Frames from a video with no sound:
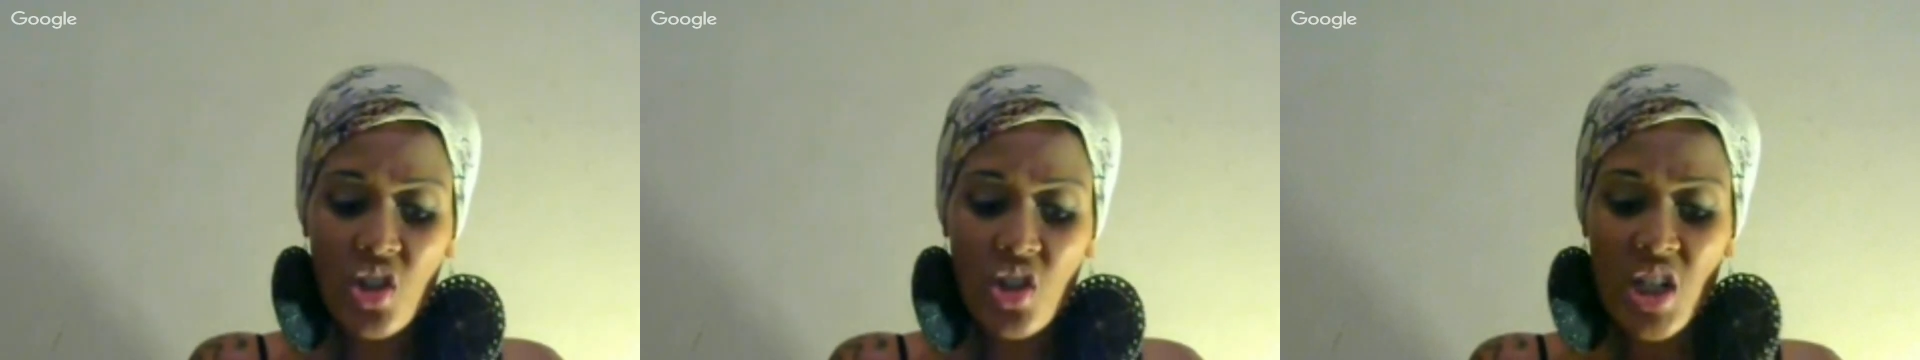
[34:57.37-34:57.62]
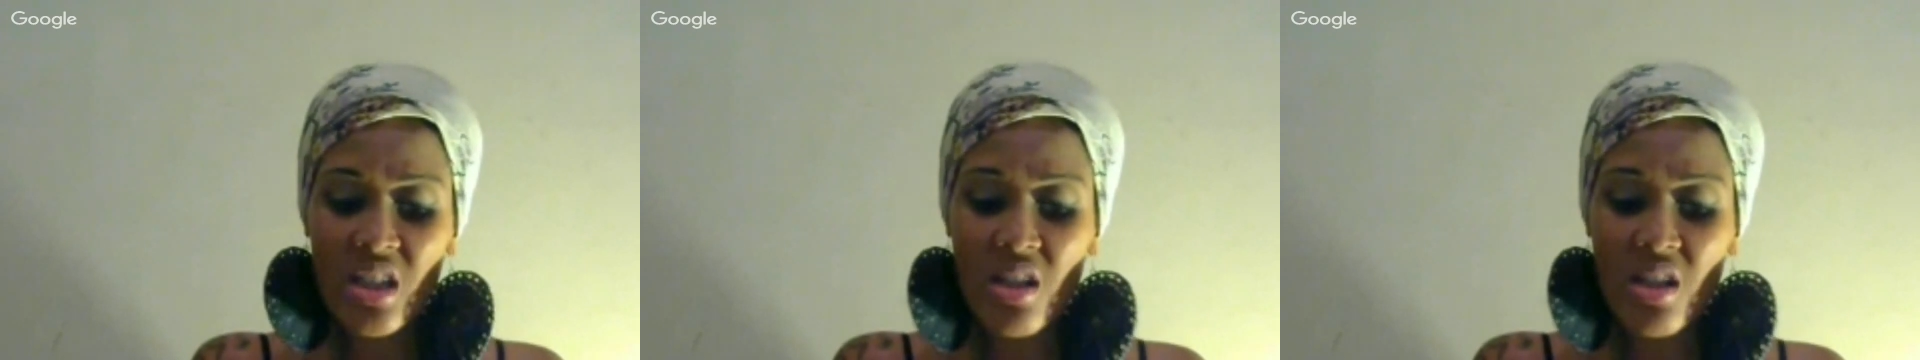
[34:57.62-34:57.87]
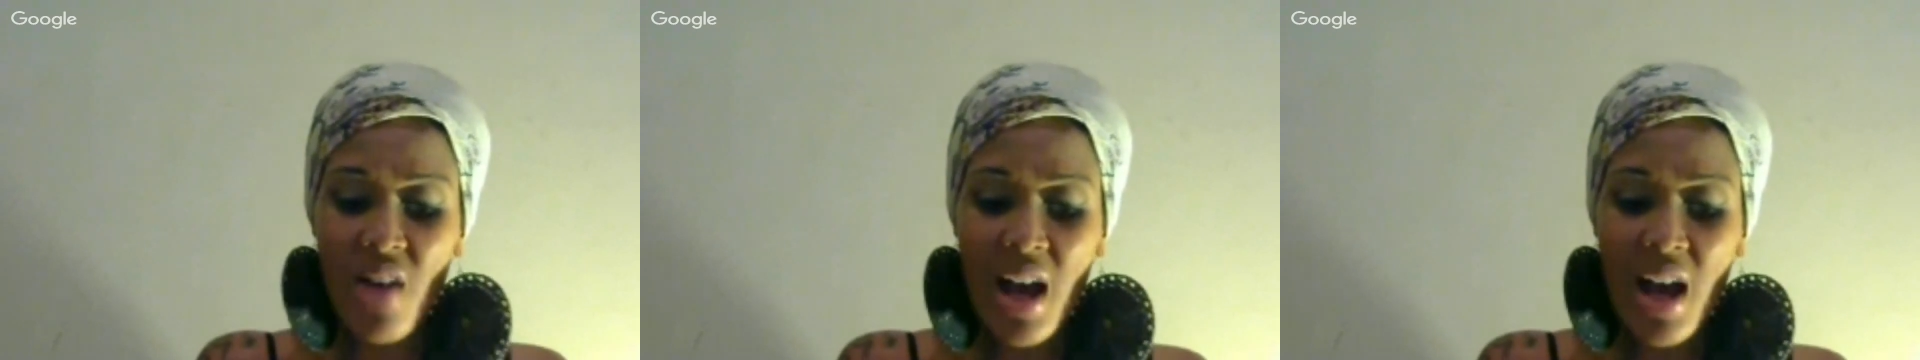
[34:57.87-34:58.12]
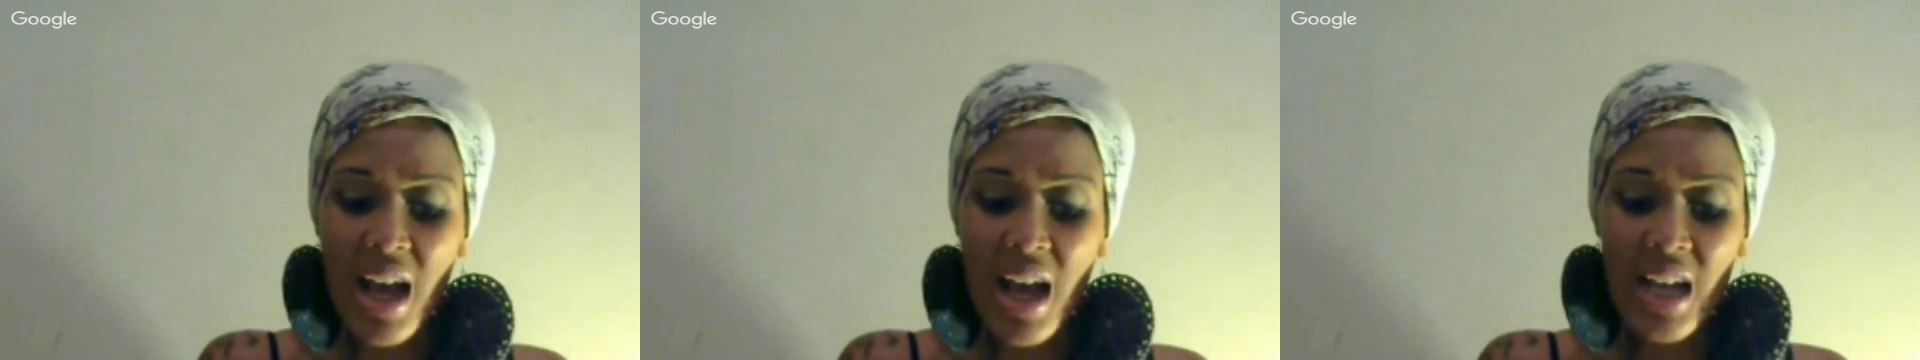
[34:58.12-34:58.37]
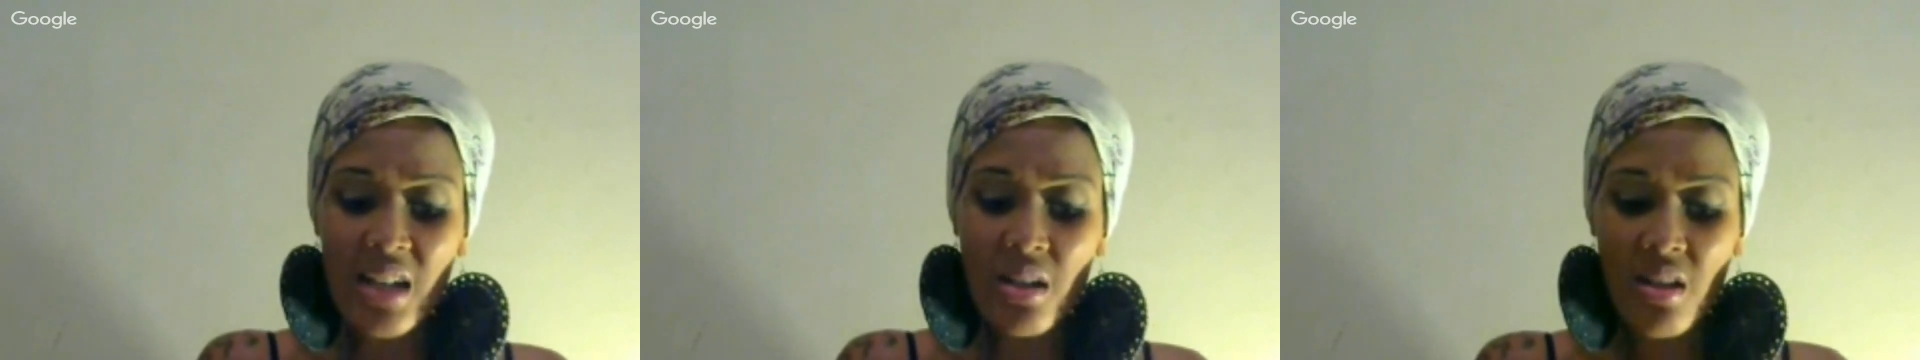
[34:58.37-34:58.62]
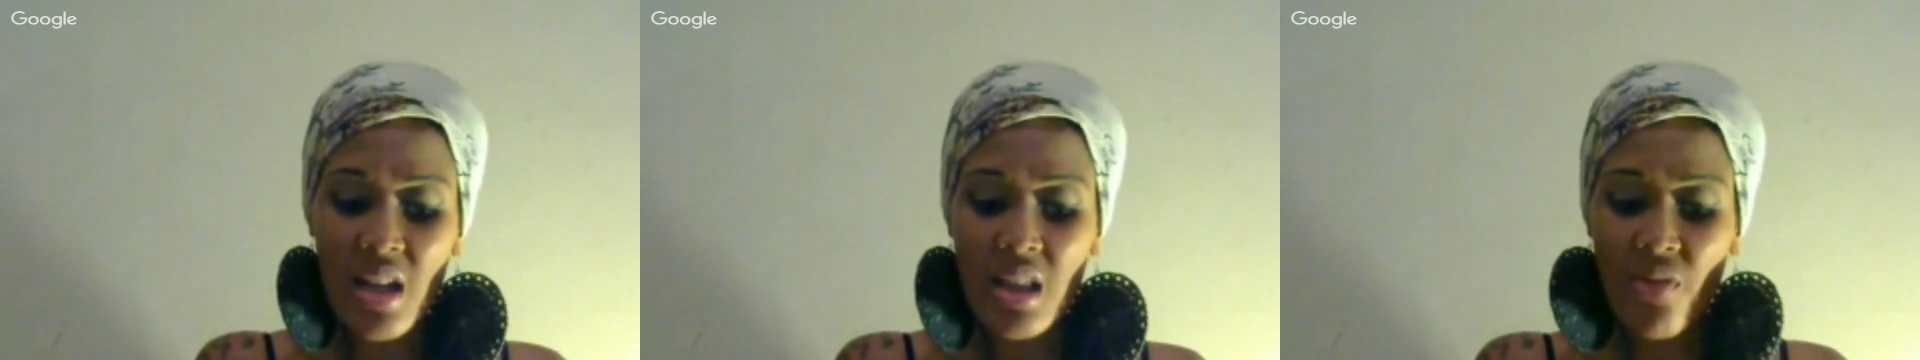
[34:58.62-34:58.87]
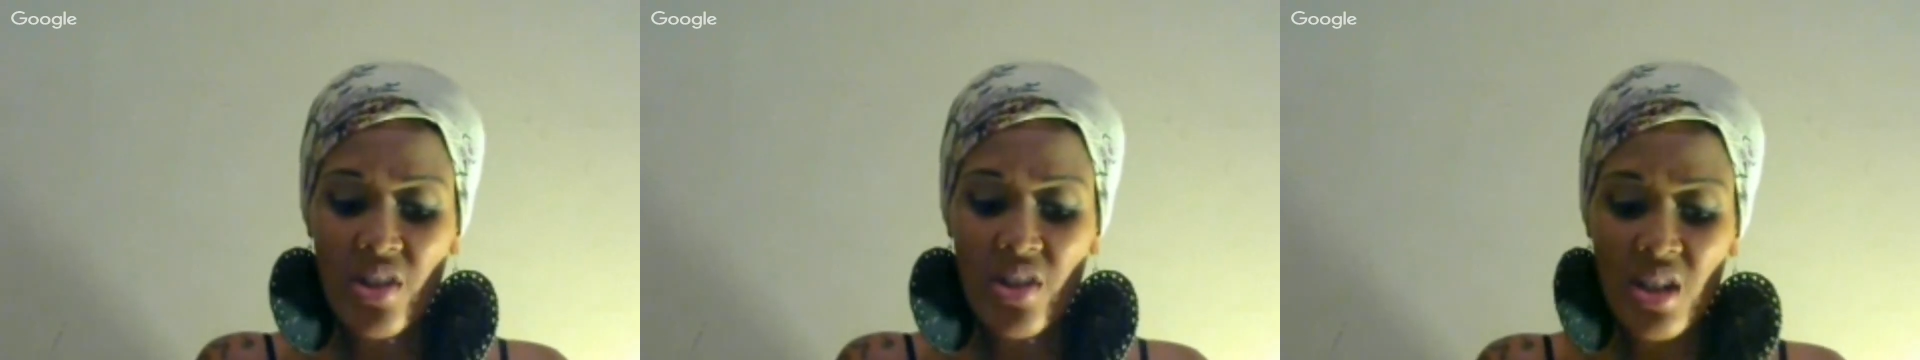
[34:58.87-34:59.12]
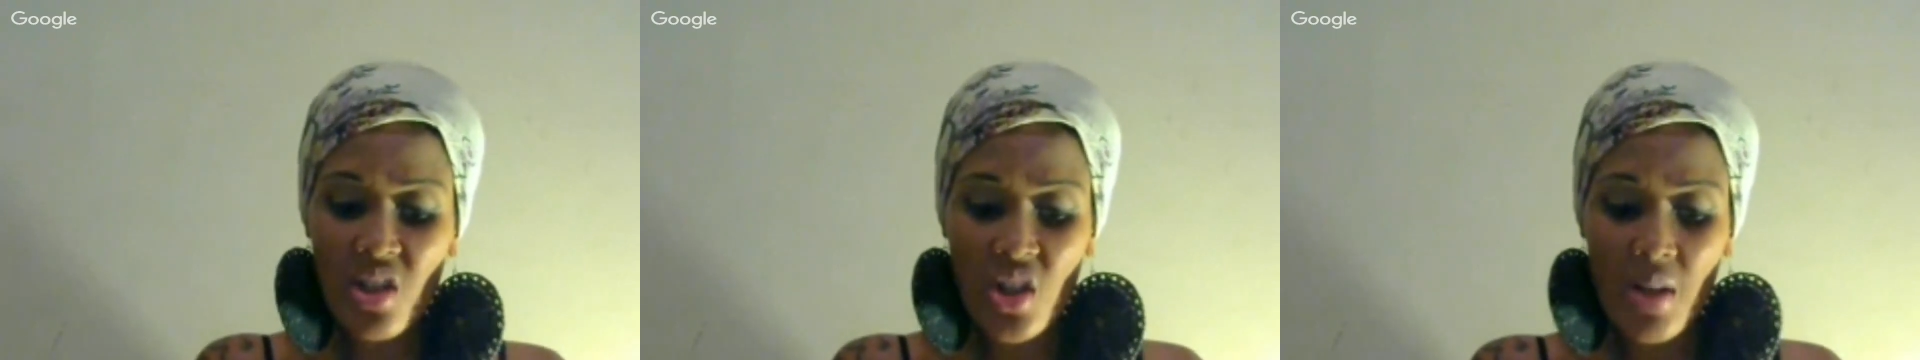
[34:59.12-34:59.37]
she's divine than the
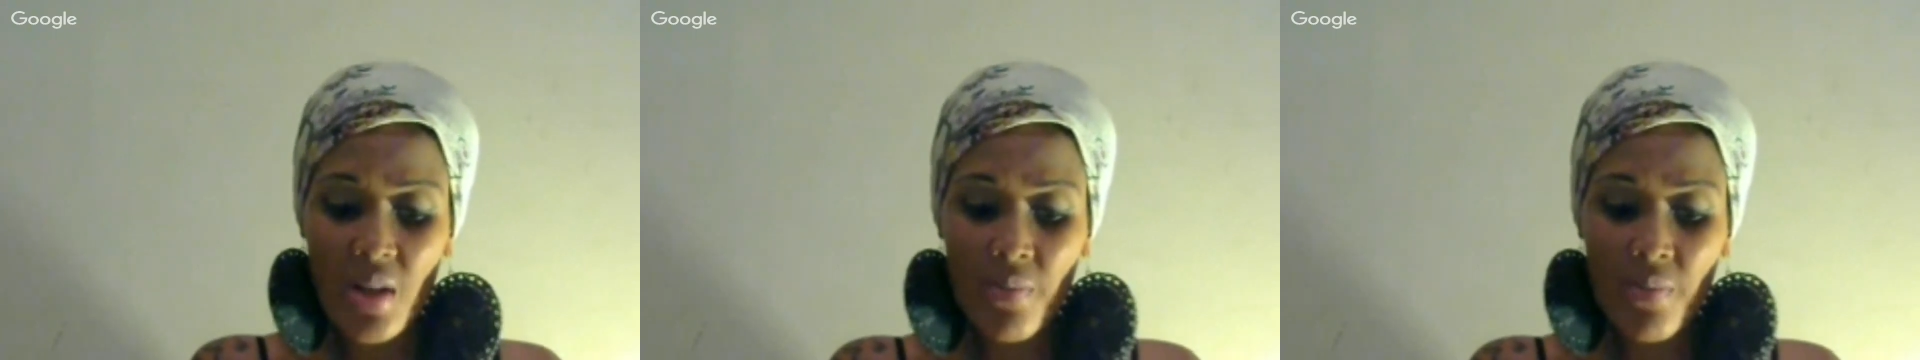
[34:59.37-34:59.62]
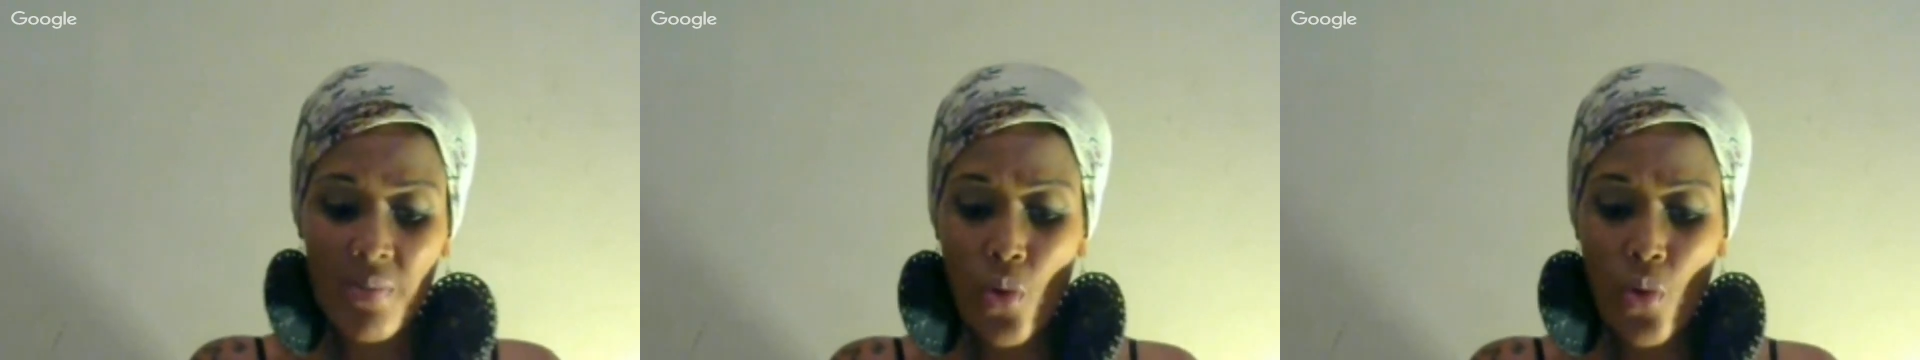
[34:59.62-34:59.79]
physician.